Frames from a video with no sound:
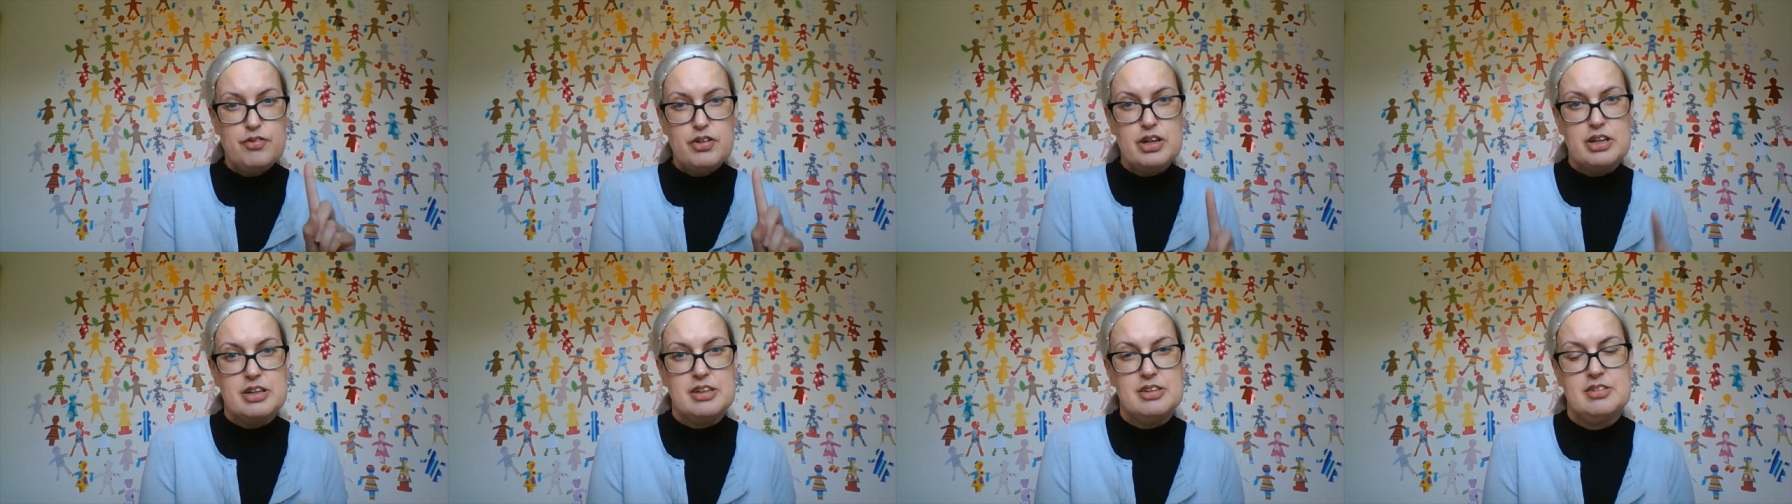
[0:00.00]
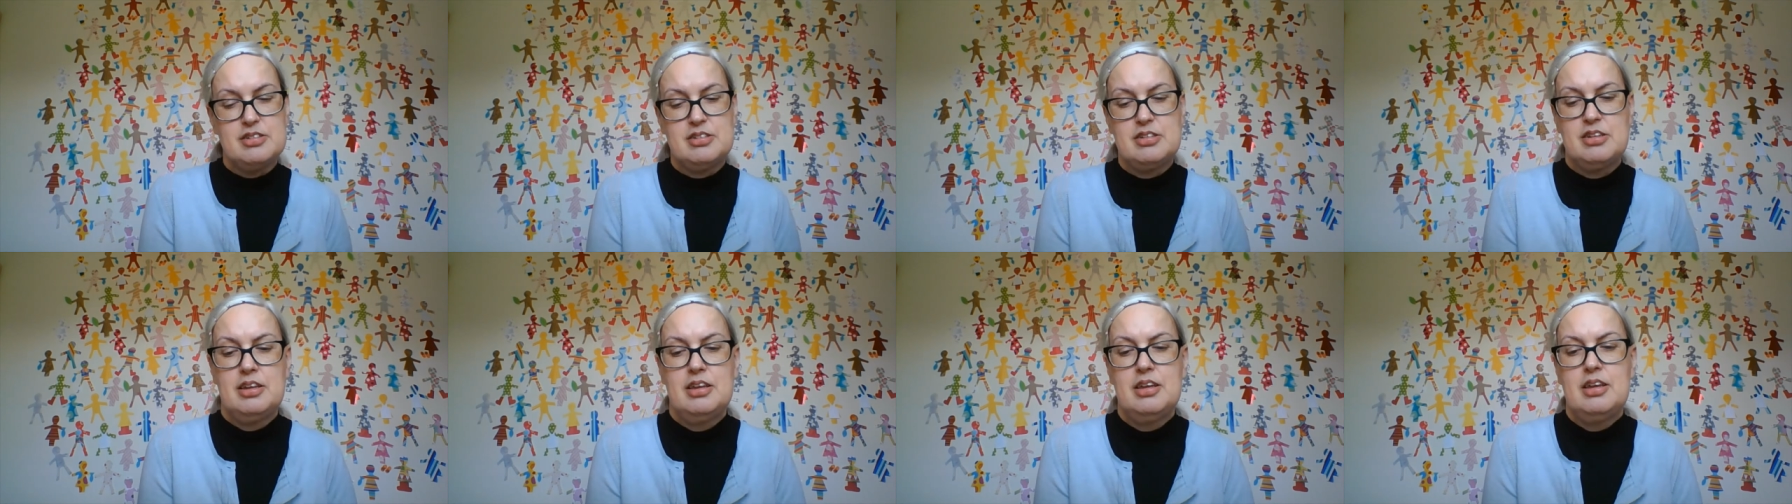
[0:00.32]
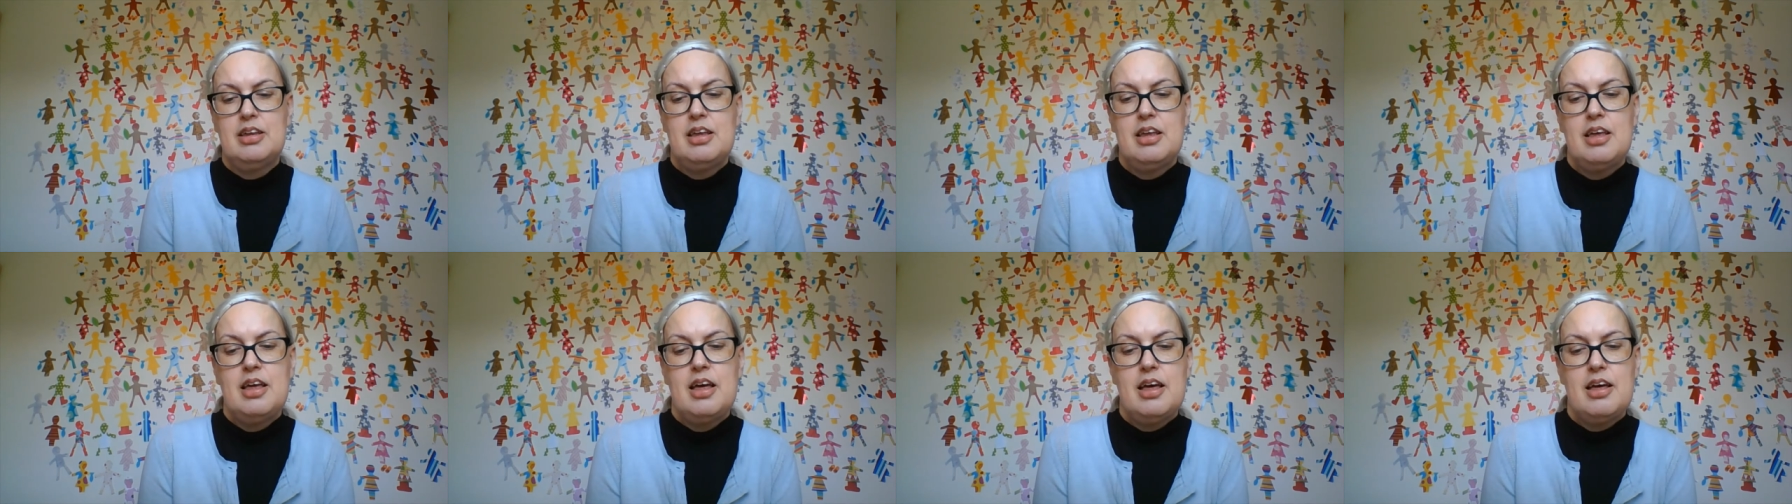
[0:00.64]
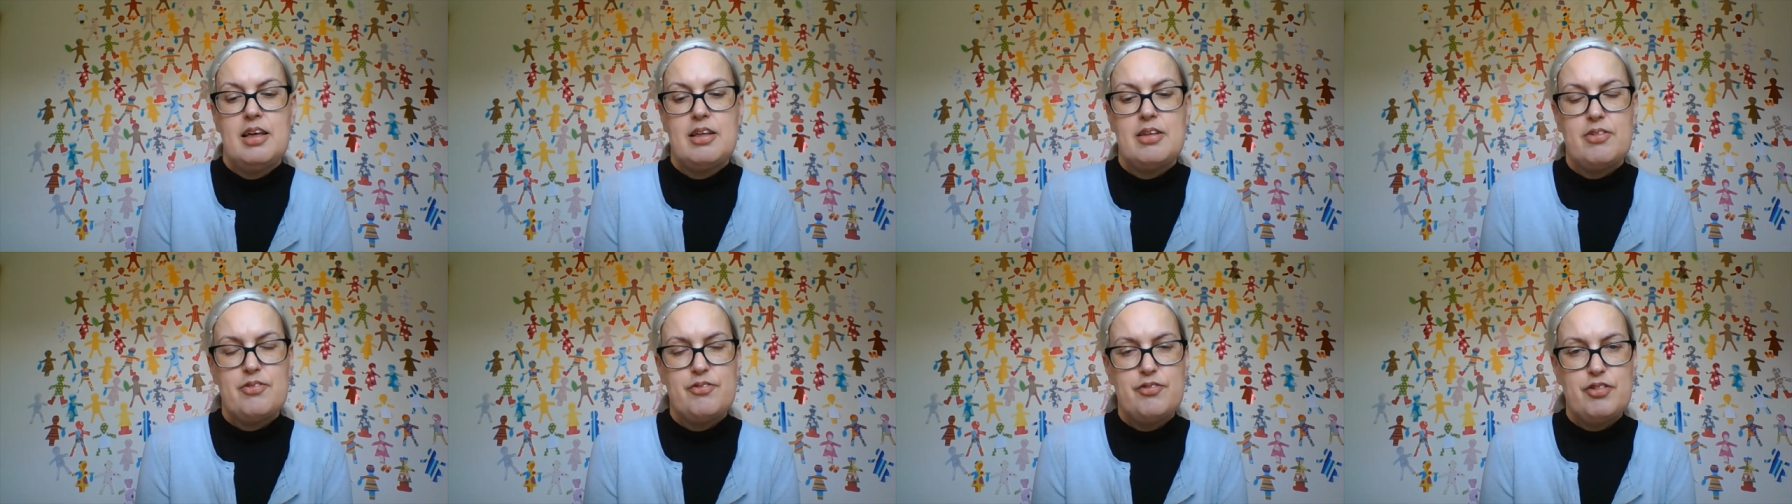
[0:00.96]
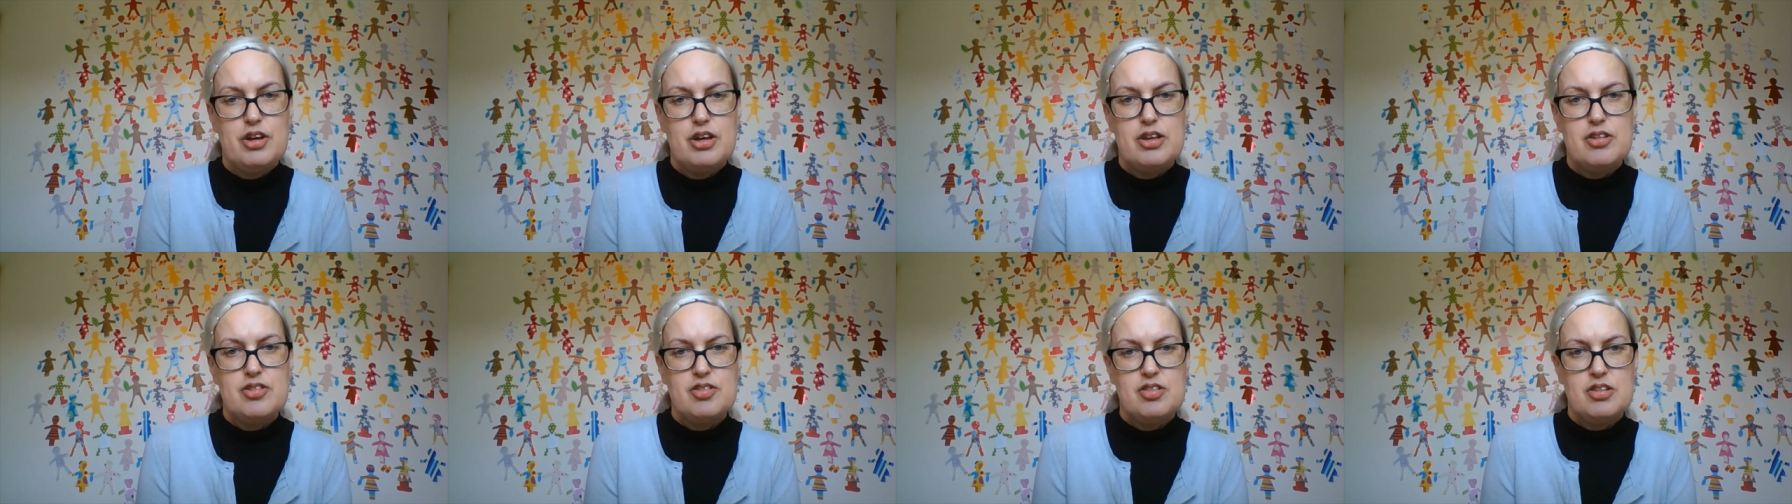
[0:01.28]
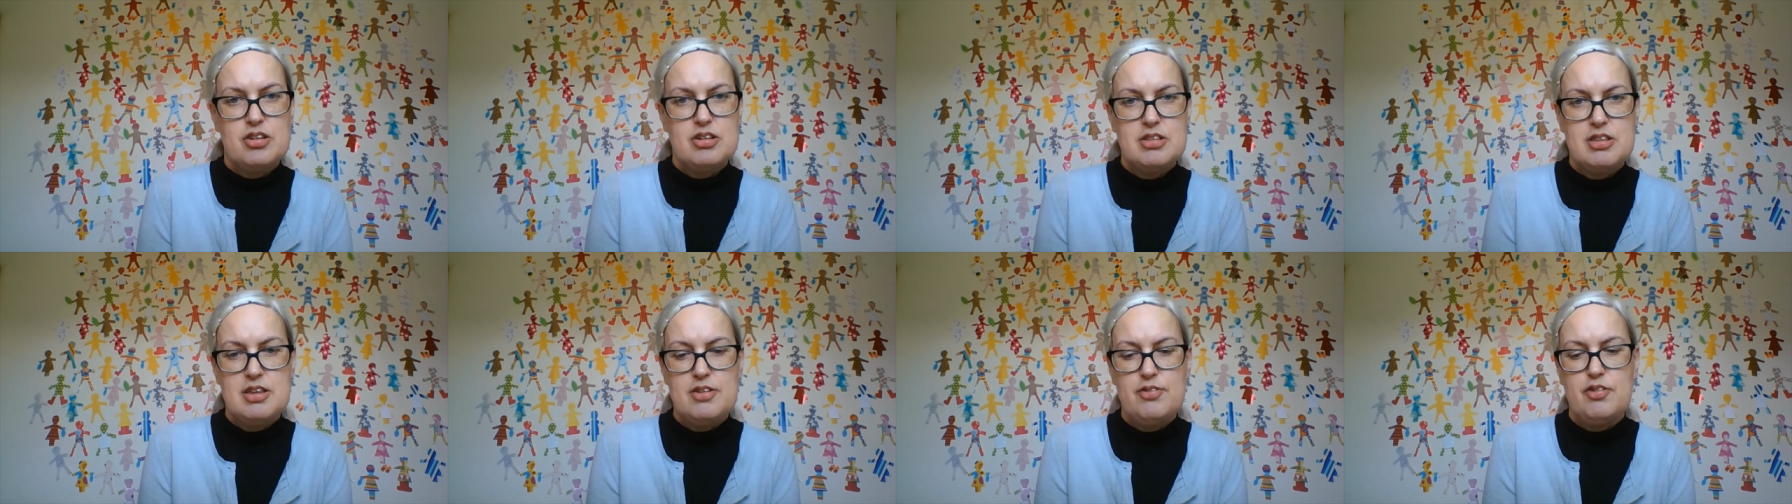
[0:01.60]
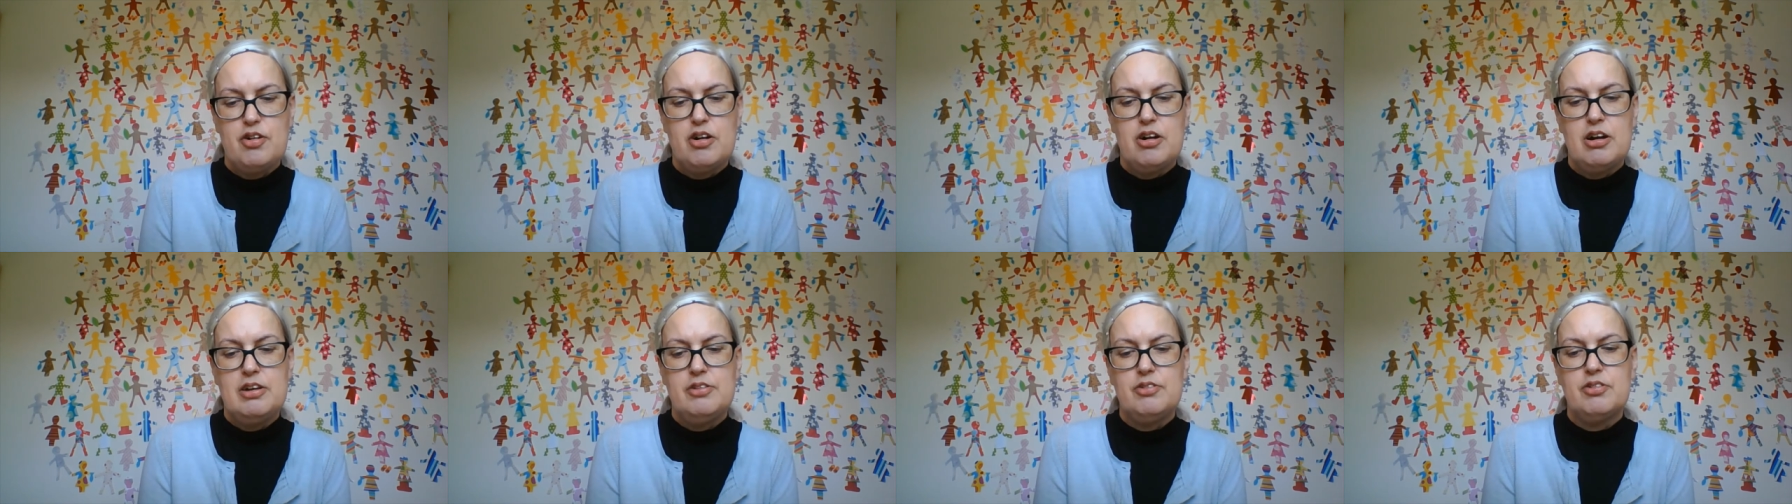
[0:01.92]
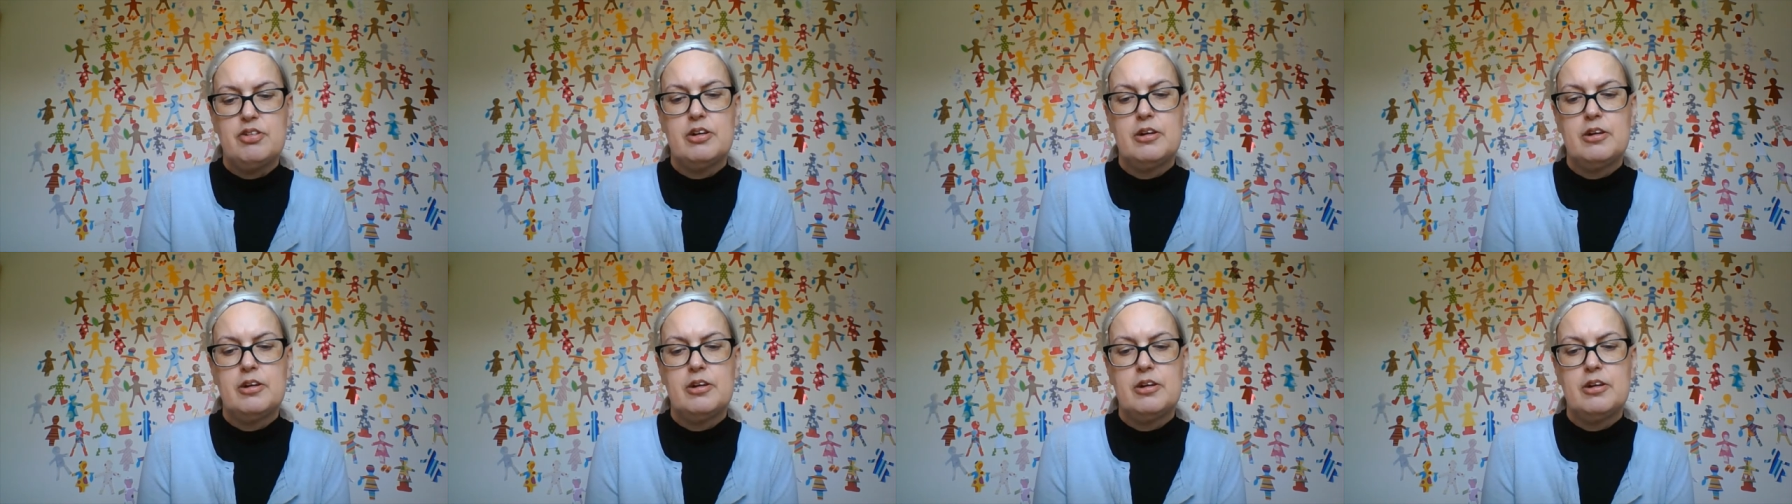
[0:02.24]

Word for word: verse, verse 35.